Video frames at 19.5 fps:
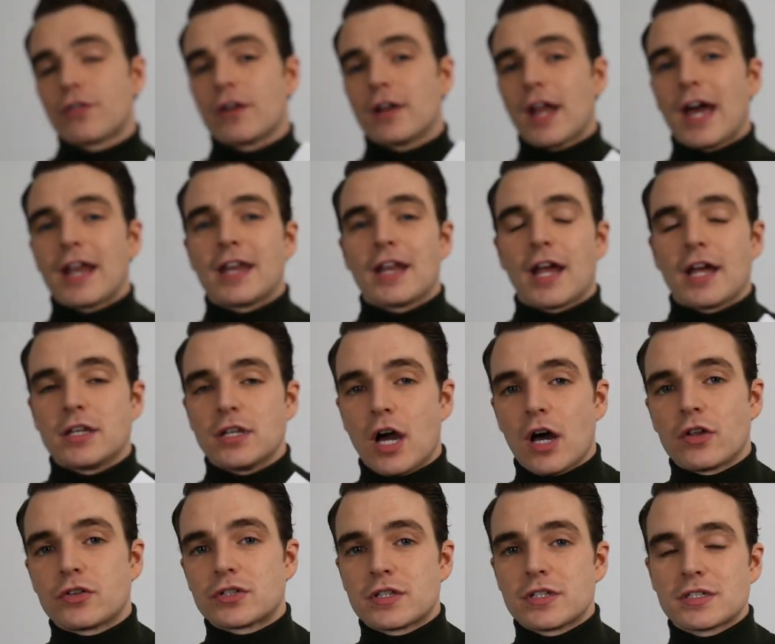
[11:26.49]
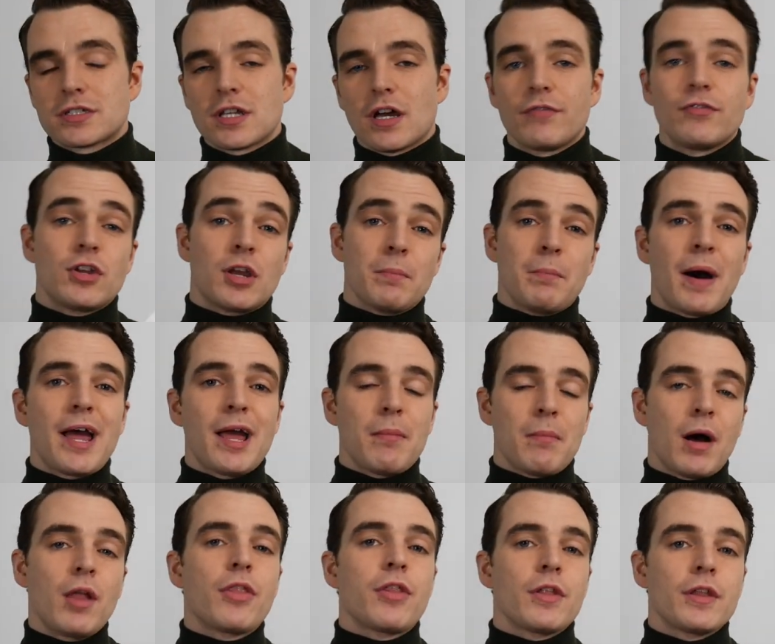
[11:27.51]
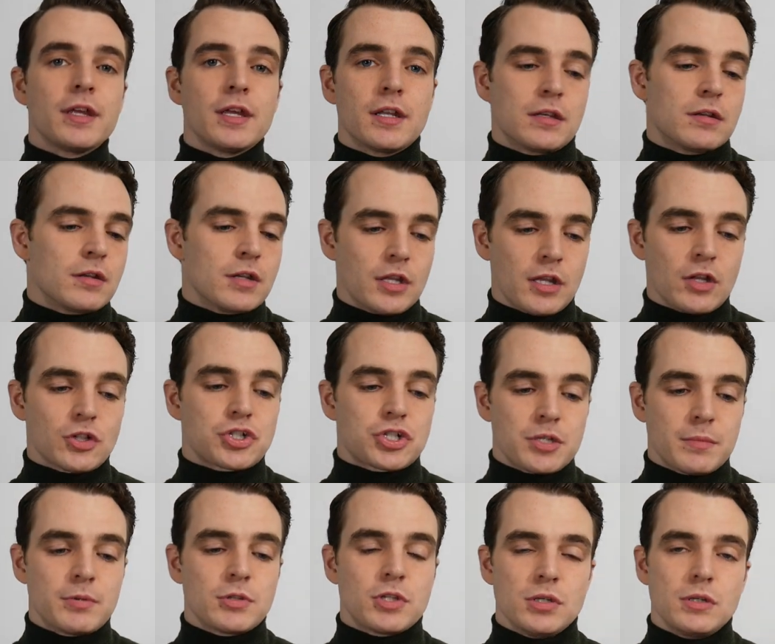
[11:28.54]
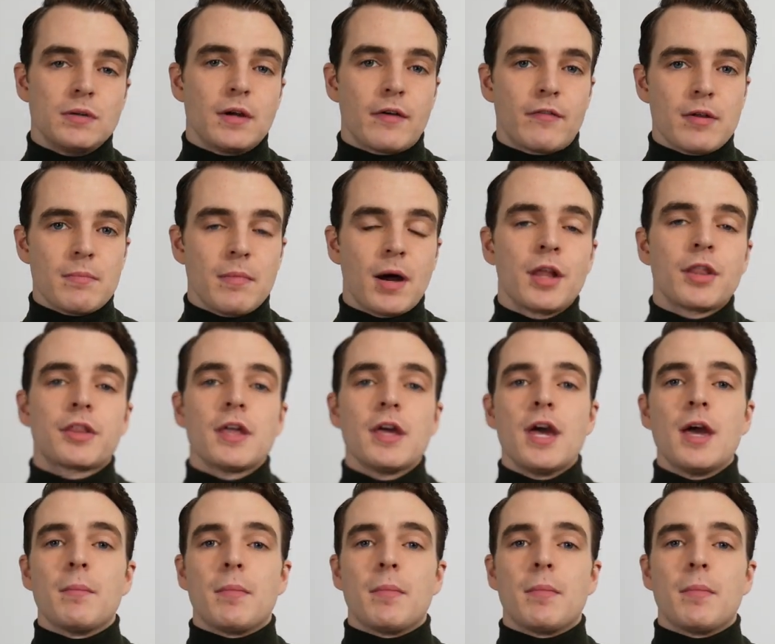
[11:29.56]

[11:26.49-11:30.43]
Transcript: for ninety-nine dollars of this stuff. You can buy it monthly and, and they'll ship it to you every month,